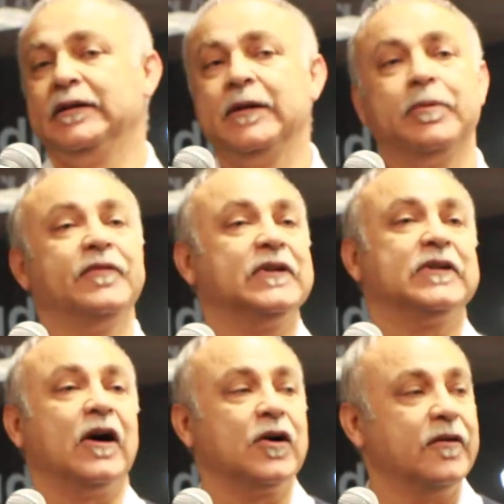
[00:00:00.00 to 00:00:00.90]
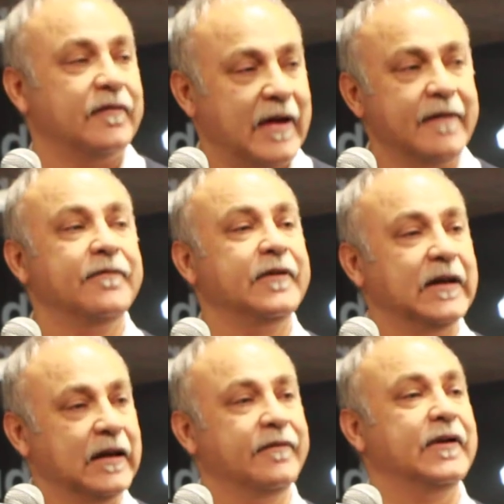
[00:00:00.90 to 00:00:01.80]
tip of the tongue of every
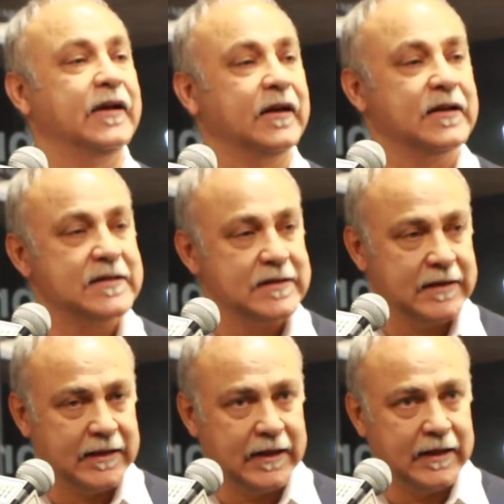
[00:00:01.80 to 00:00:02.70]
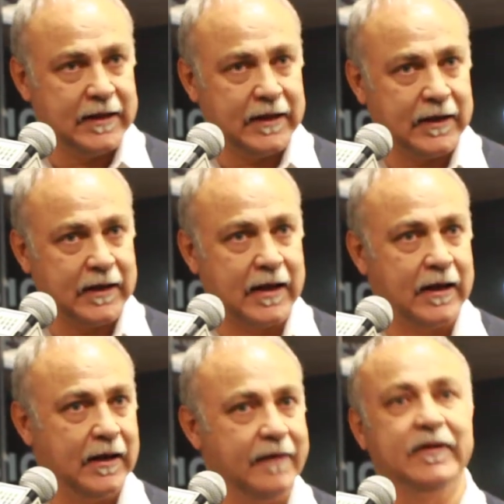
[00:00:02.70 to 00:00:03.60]
living uh,
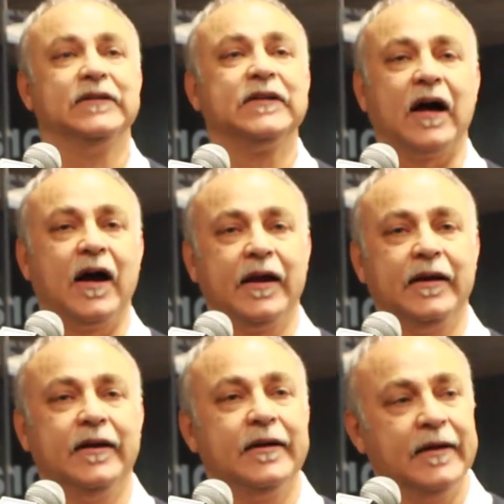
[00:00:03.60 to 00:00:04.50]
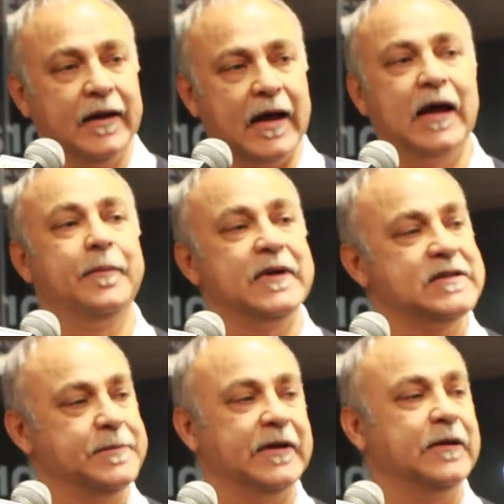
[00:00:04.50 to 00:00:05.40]
Levantine
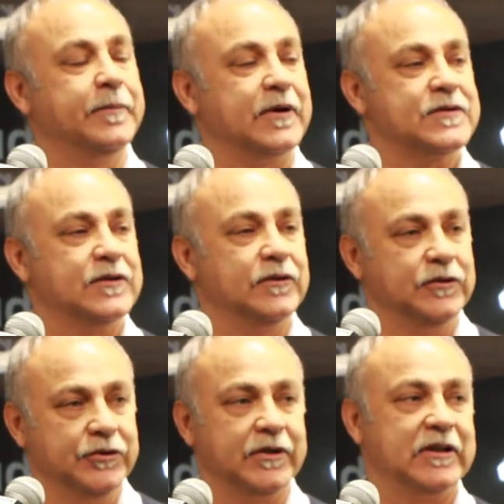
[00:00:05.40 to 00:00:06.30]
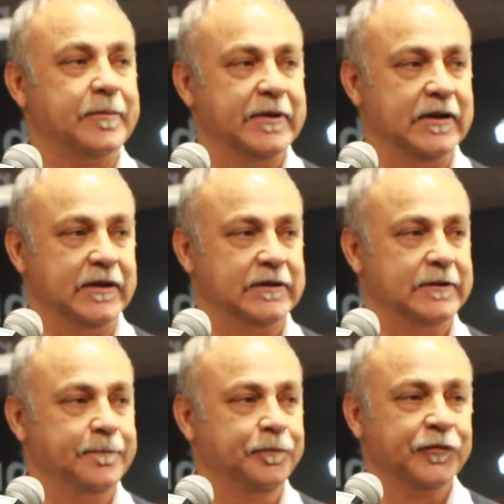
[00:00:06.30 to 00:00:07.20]
Arabic-speaking person during the period.
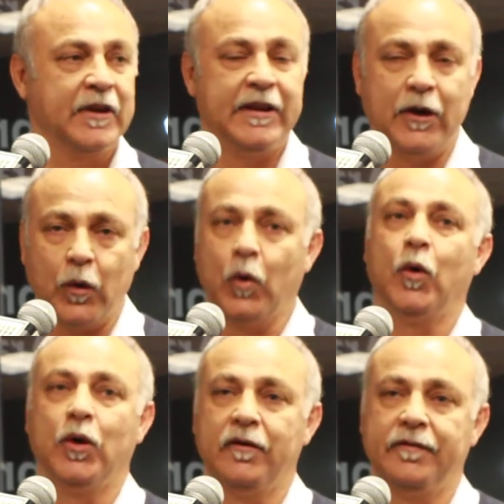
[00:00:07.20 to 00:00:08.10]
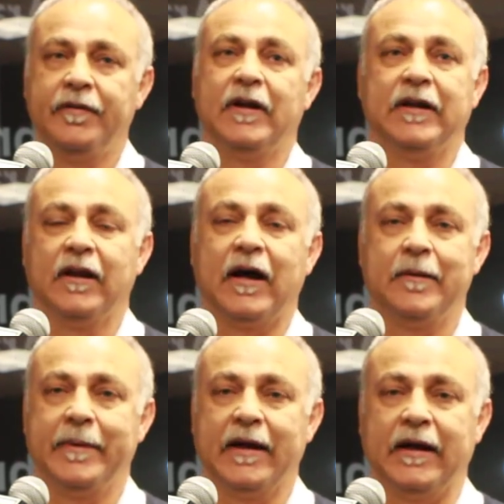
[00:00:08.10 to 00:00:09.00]
They all fell in
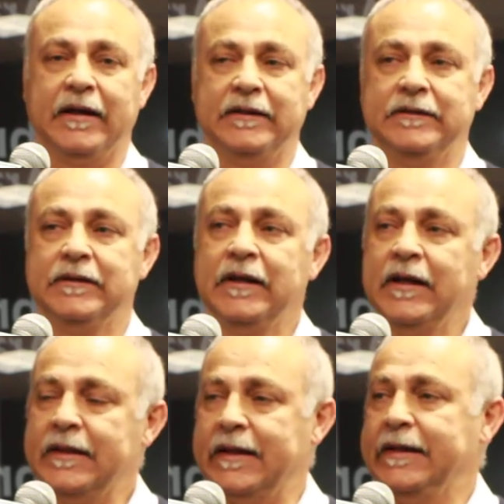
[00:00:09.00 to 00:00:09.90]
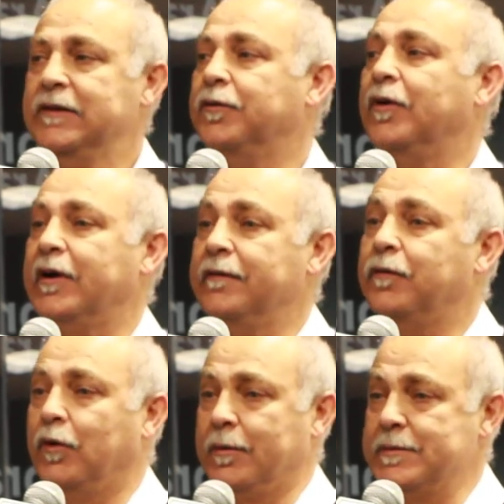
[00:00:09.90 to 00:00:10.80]
line behind the need for
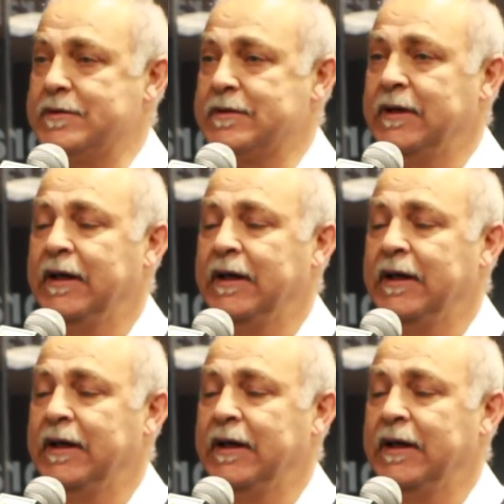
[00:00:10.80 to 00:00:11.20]
reforms.